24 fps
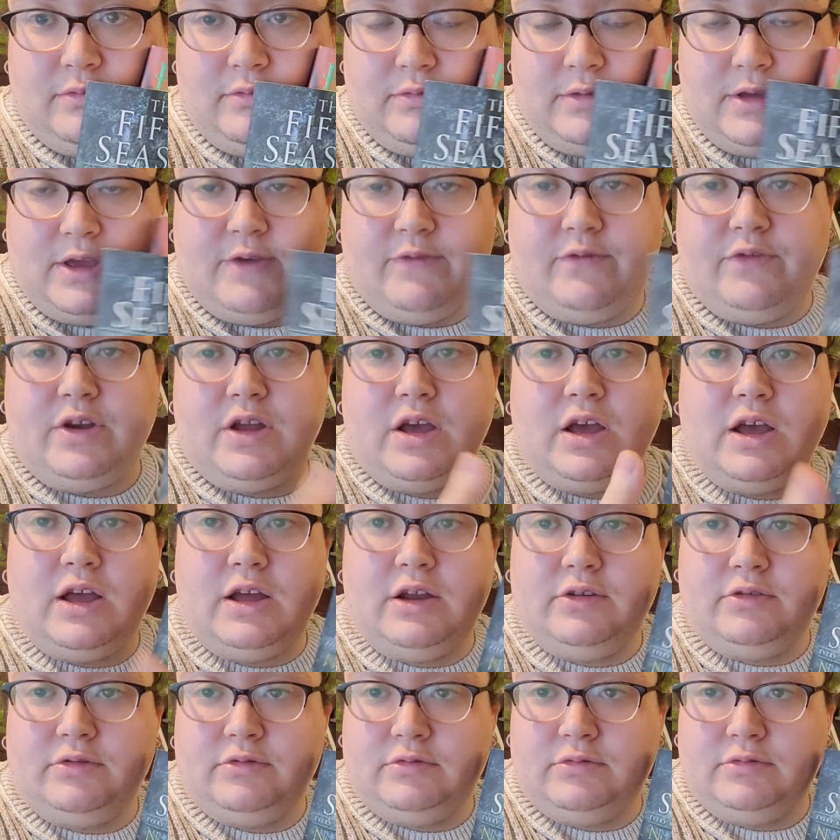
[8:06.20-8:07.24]
if
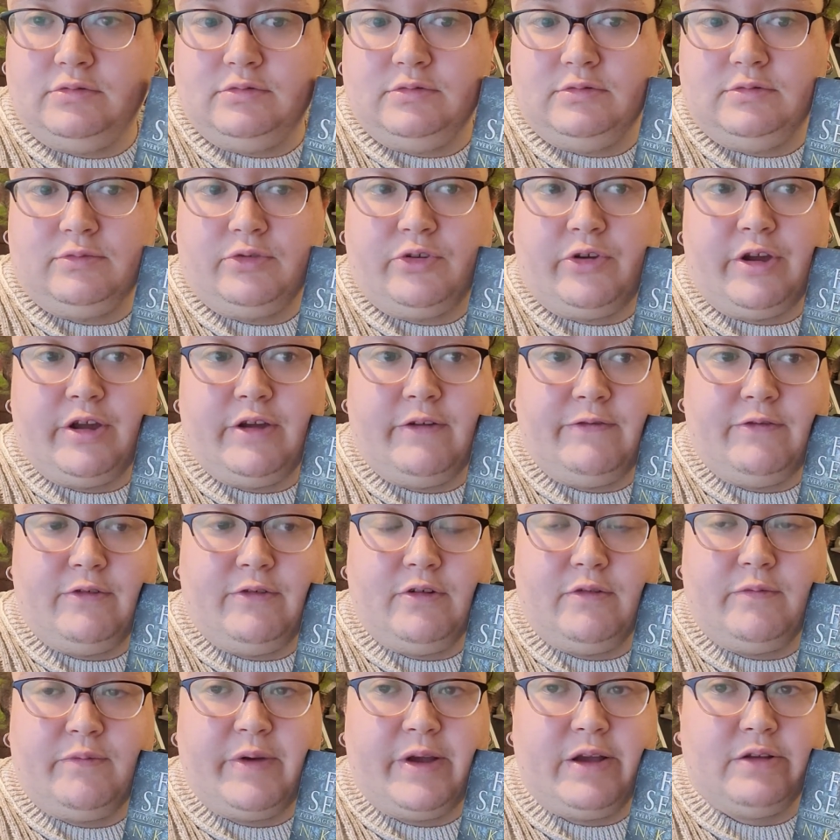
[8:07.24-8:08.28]
not Prayer for
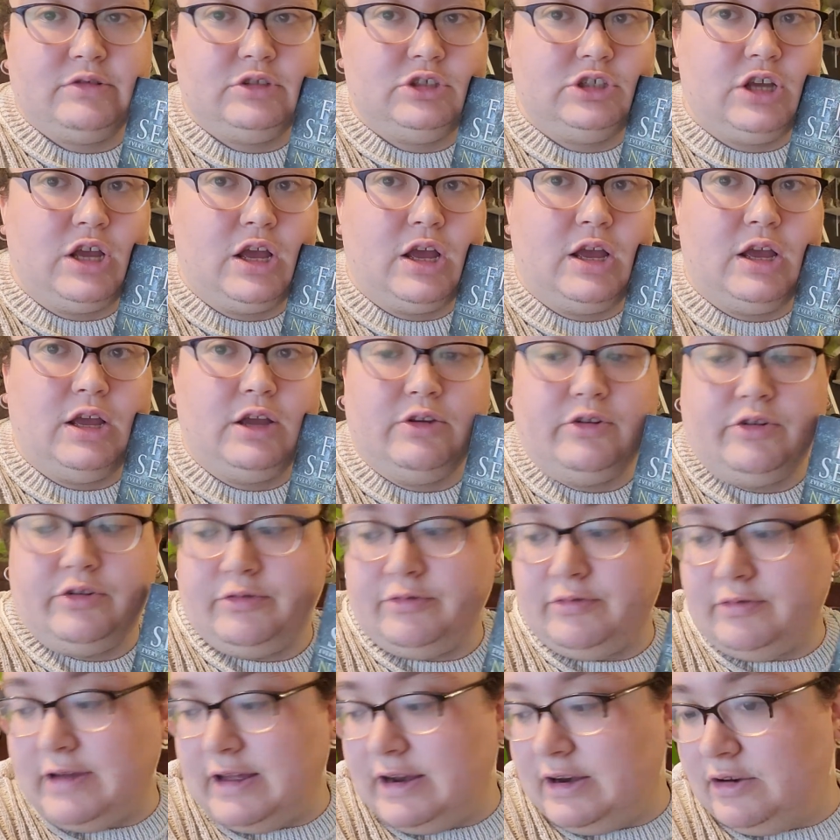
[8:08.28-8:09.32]
a Pound Shy,
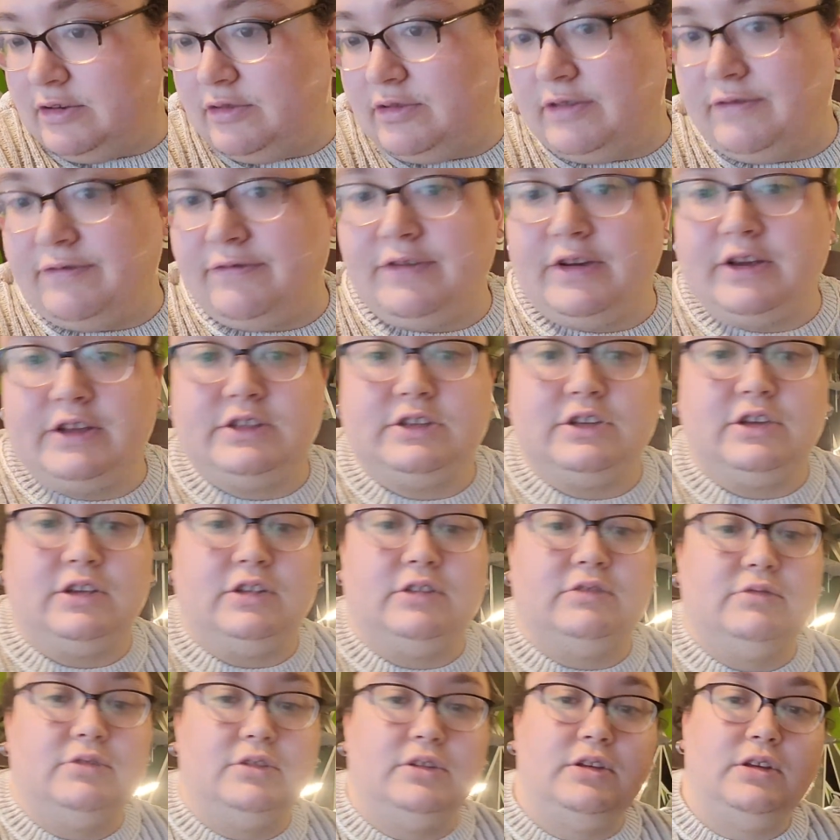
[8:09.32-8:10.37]
or I don't know what the fuck it's called.
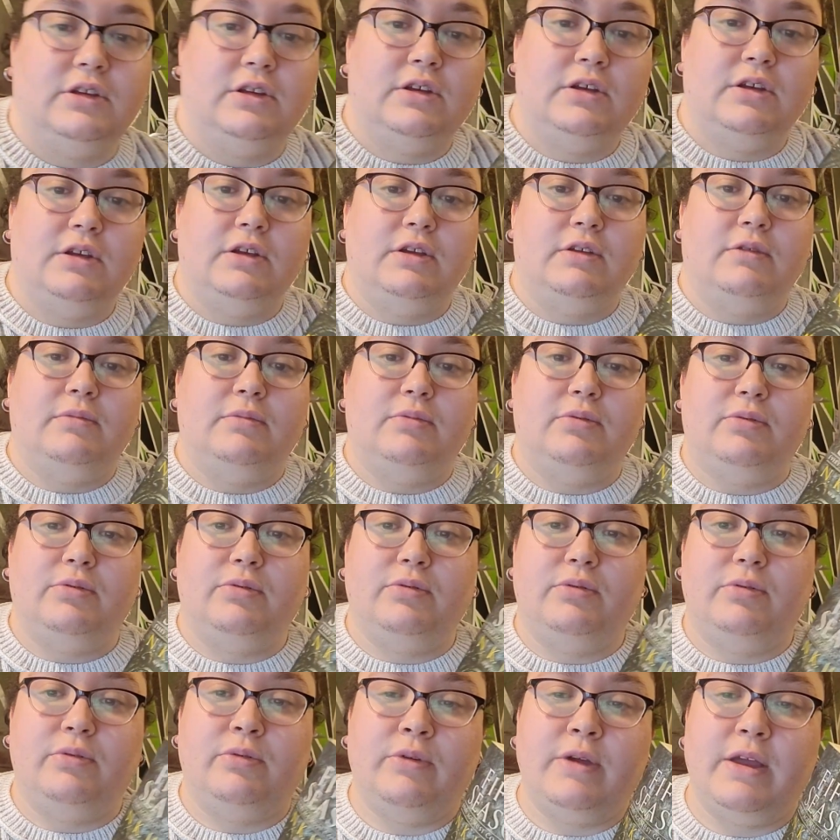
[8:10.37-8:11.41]

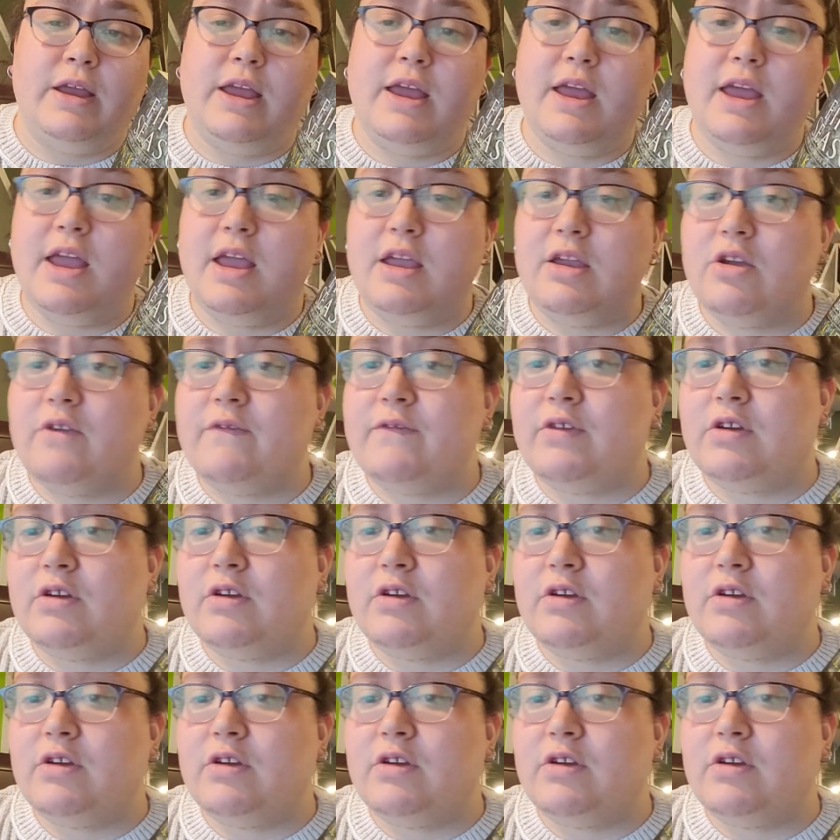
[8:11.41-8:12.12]
Prayer